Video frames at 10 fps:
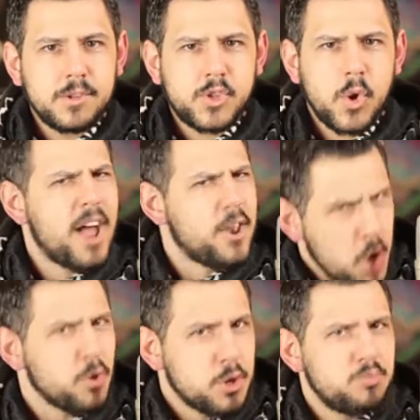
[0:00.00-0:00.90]
So I
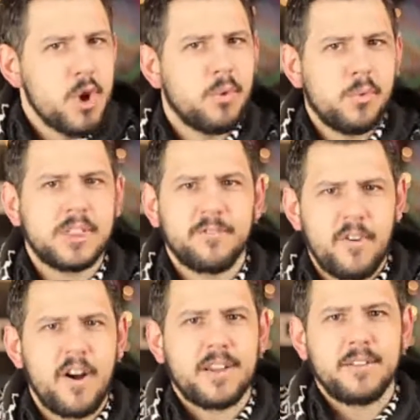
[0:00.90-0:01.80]
know you know what the
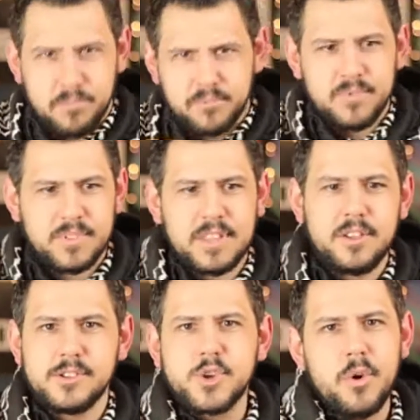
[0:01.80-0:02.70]
fuck
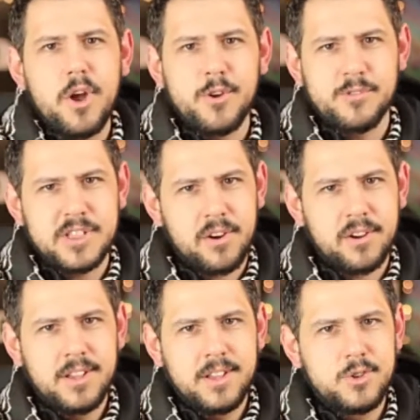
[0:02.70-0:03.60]
is going on over there.
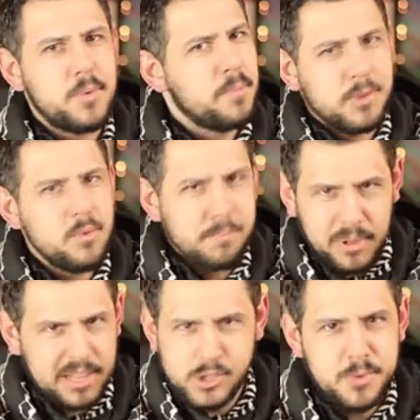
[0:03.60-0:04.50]
Don't
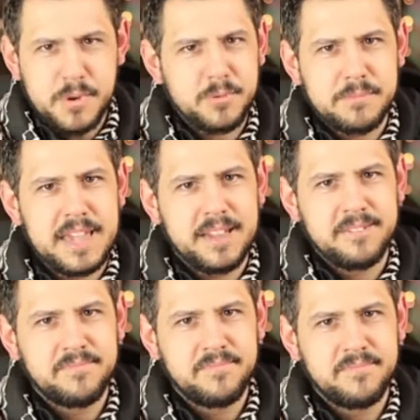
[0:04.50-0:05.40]
play stupid with me.
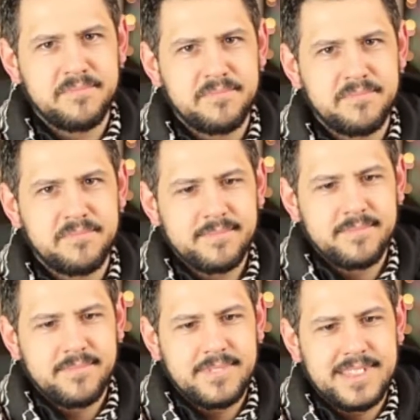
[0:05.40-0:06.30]

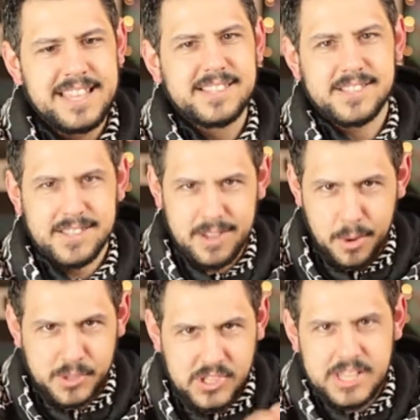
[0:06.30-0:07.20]
This is
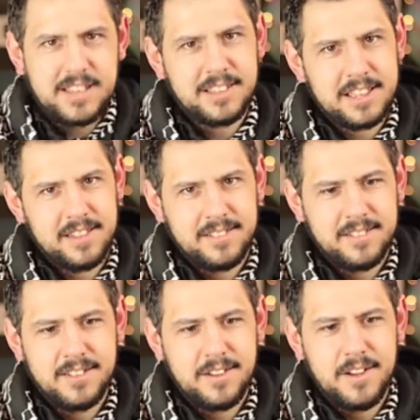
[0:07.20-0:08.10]
obscenely
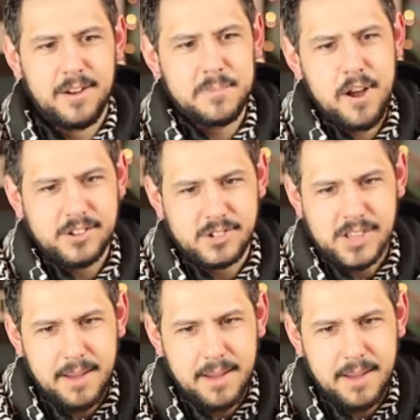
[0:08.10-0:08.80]
obnoxious.